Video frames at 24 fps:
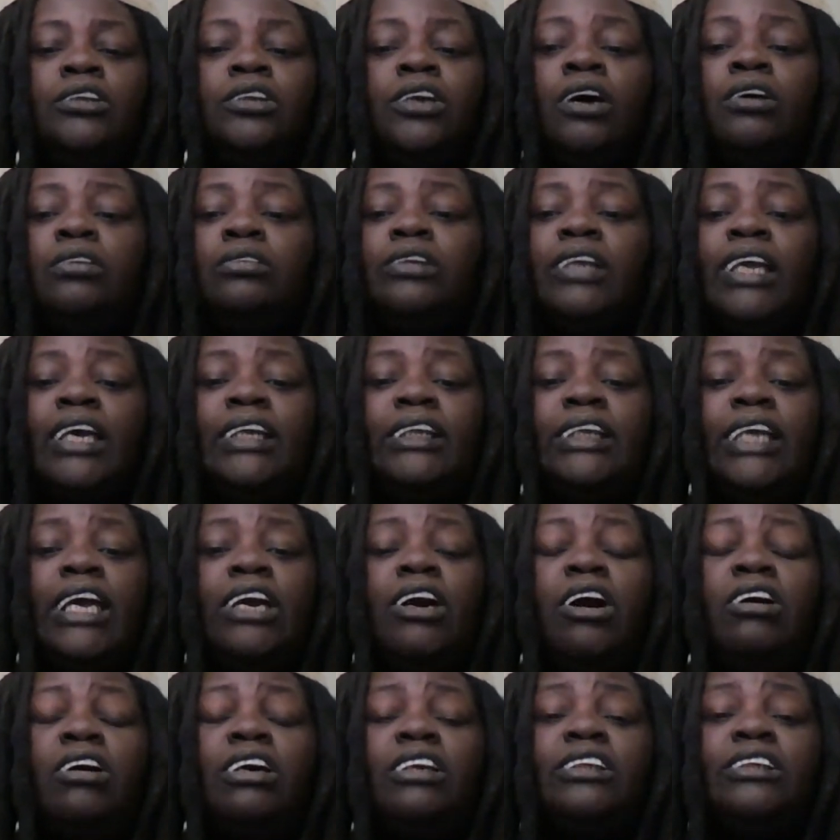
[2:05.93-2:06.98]
Don't think
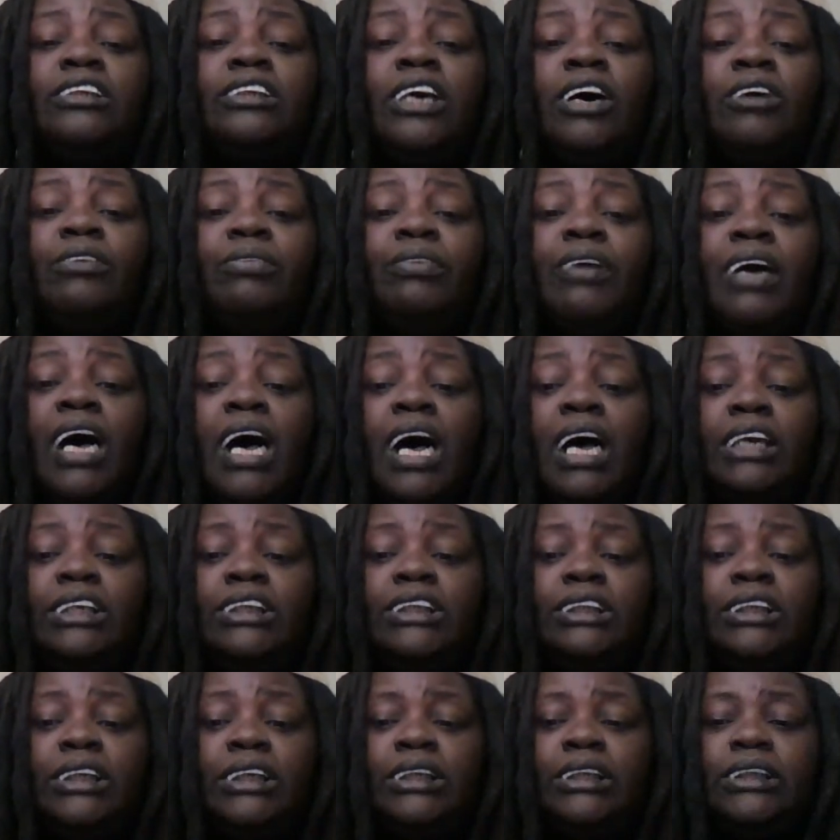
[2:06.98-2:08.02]
they are
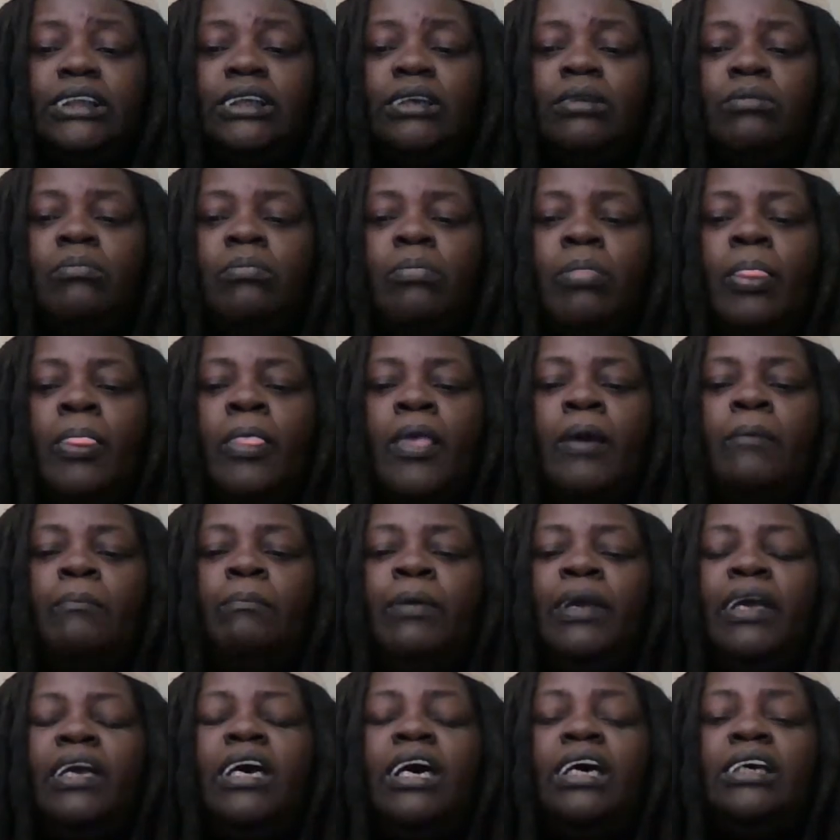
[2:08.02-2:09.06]
self-conscious
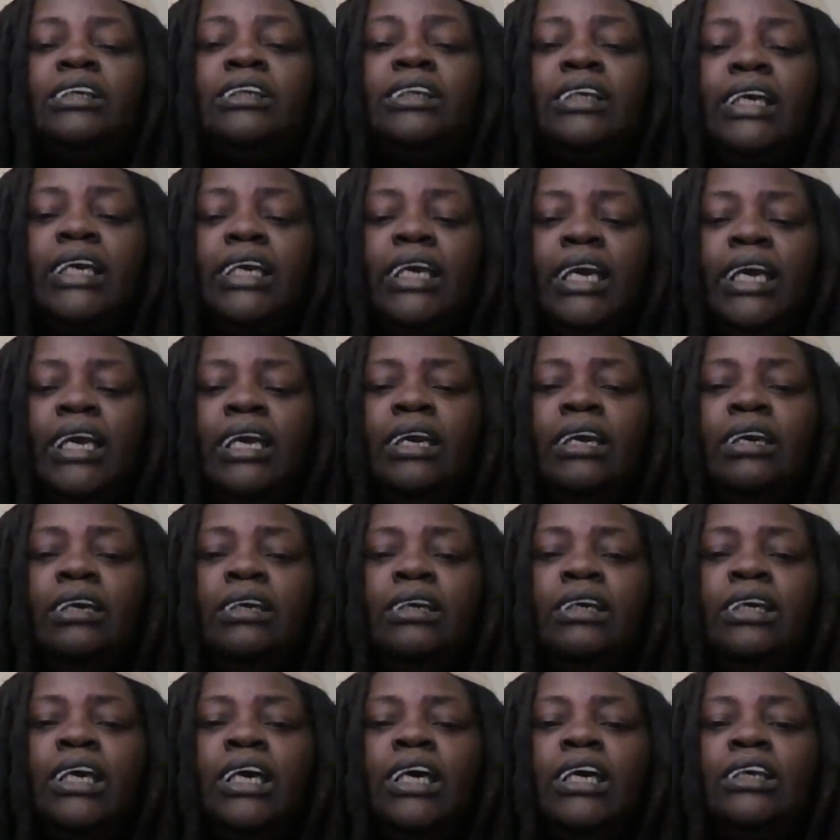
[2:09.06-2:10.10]
because the
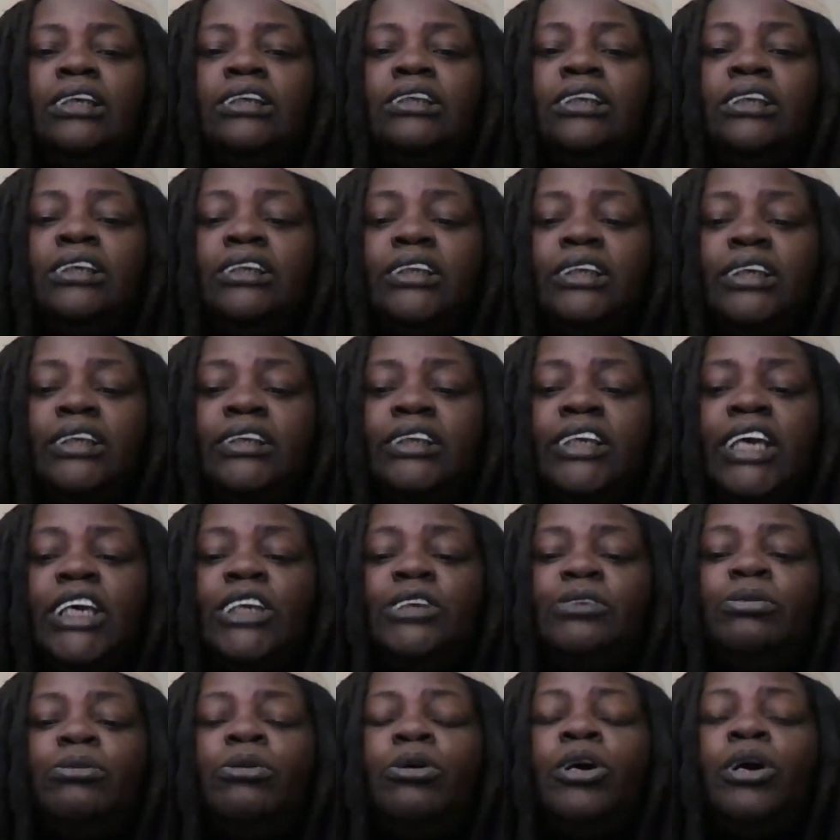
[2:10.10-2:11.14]
key to
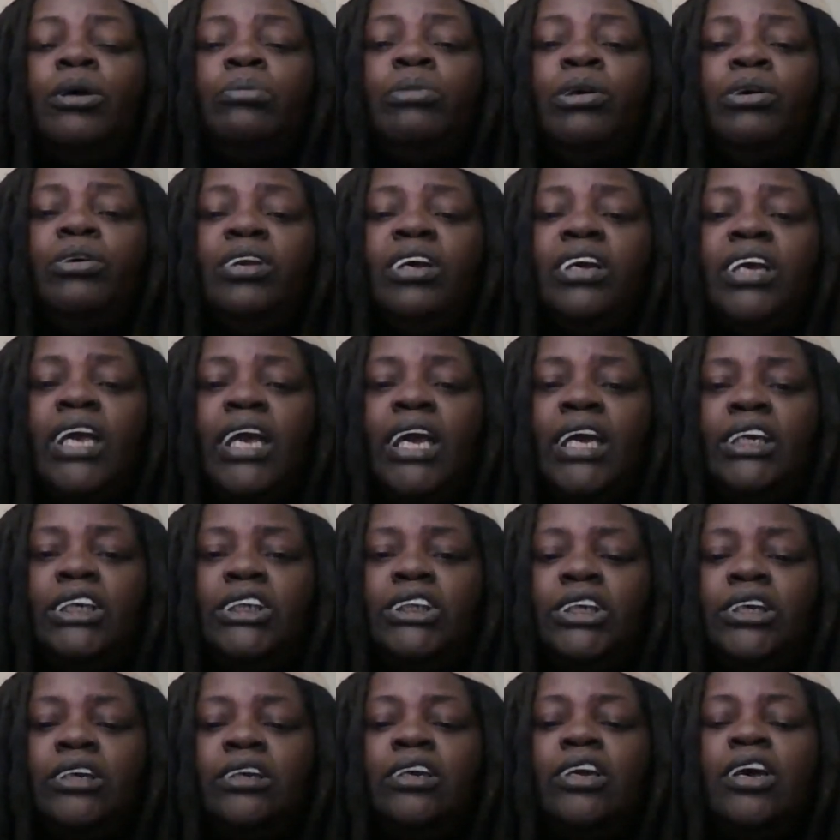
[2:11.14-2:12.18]
successful
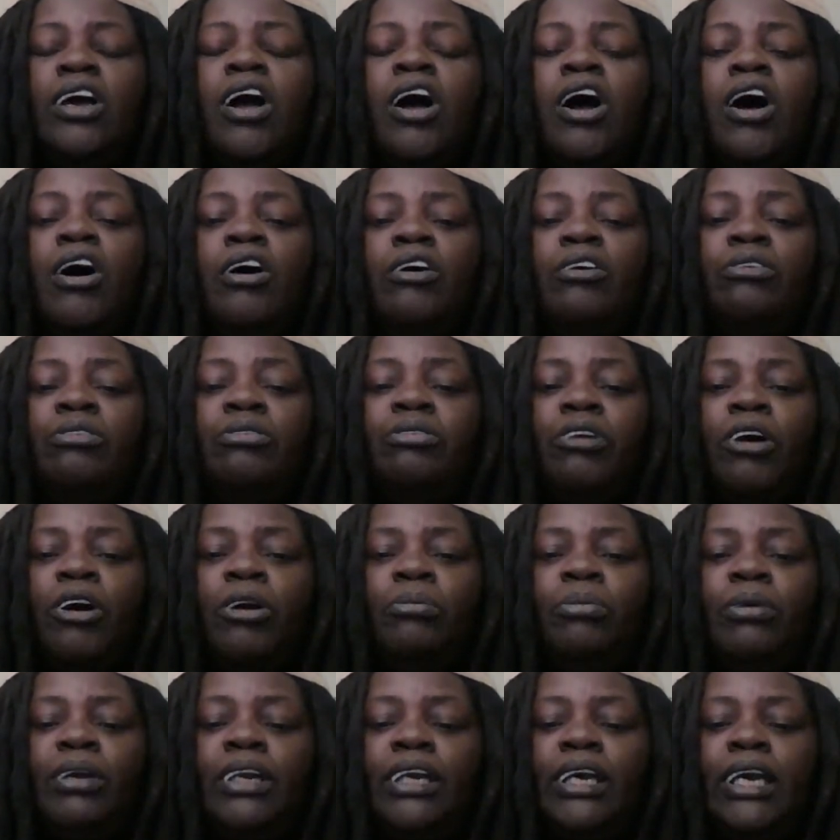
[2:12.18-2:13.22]
communication,
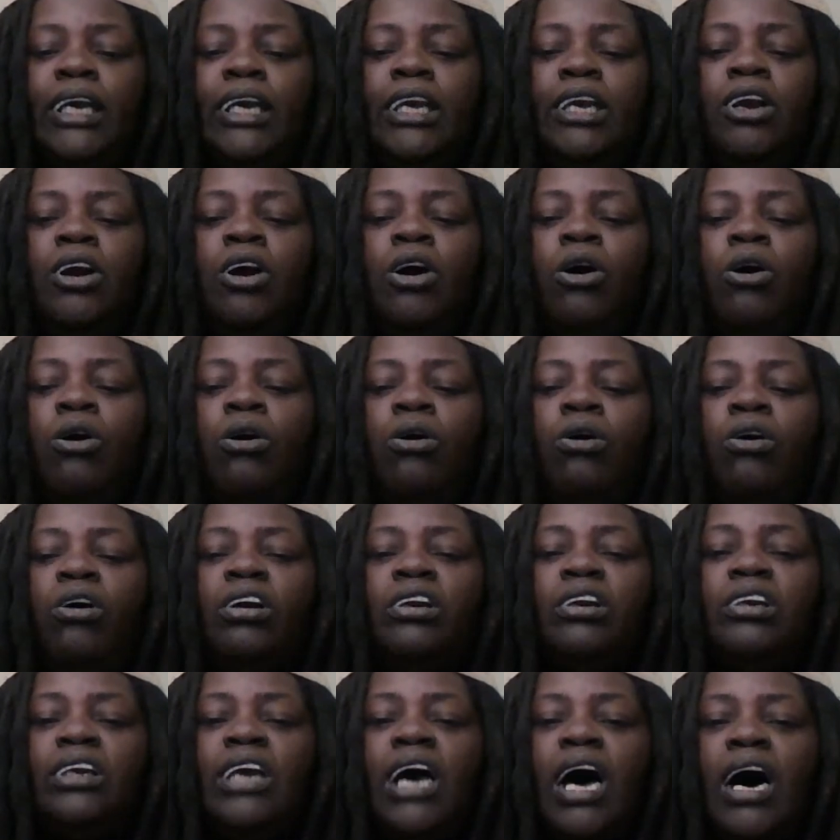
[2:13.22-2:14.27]
verbally
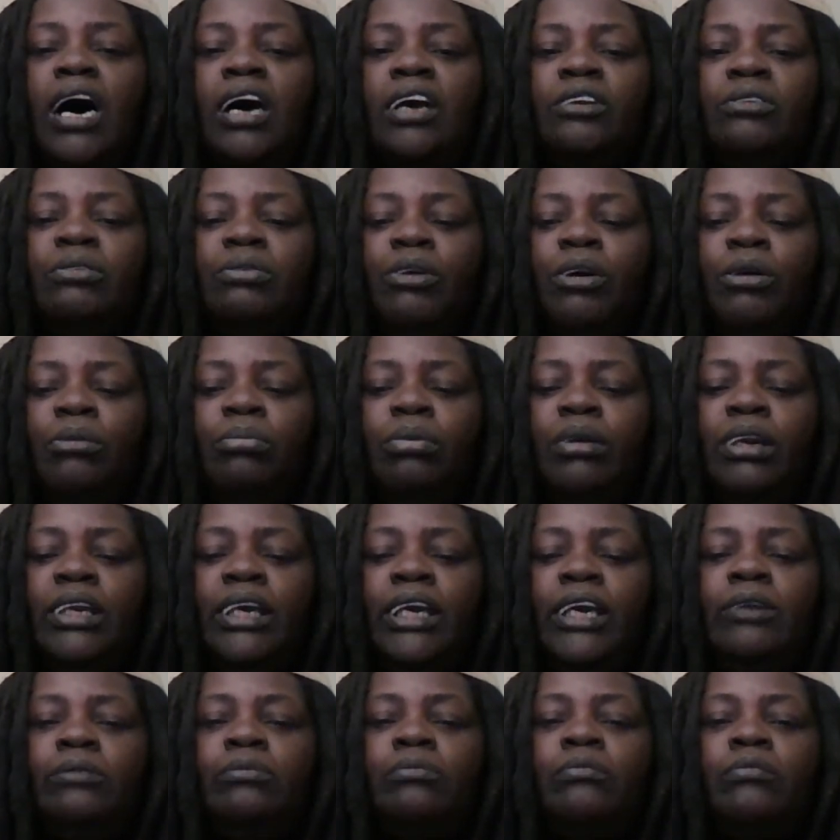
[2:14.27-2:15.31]
or
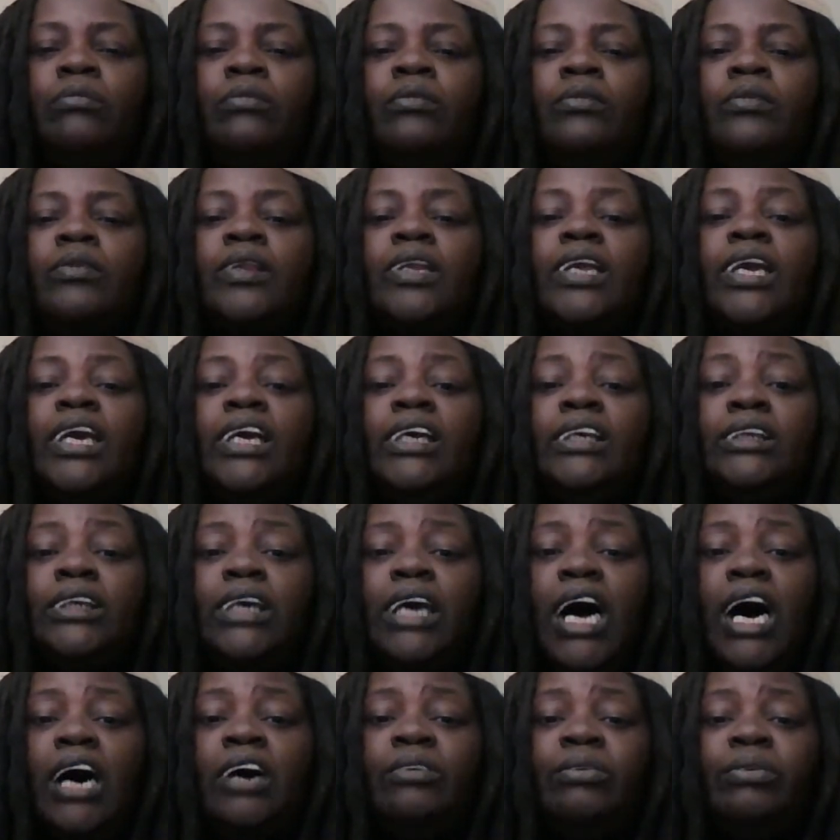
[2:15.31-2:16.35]
non-verbally, is
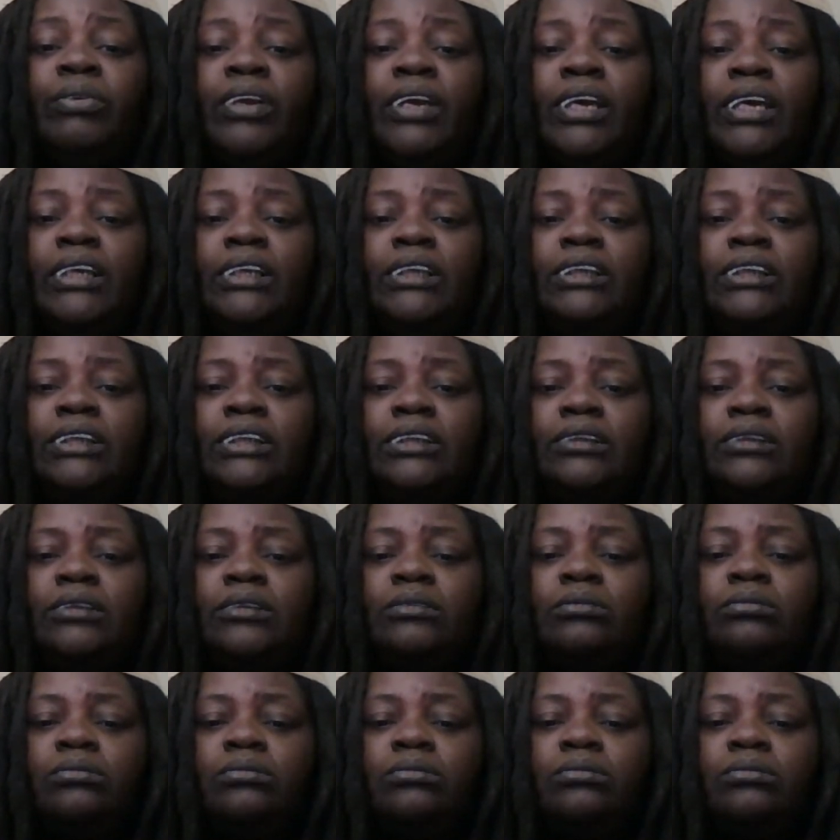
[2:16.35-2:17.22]
confidence.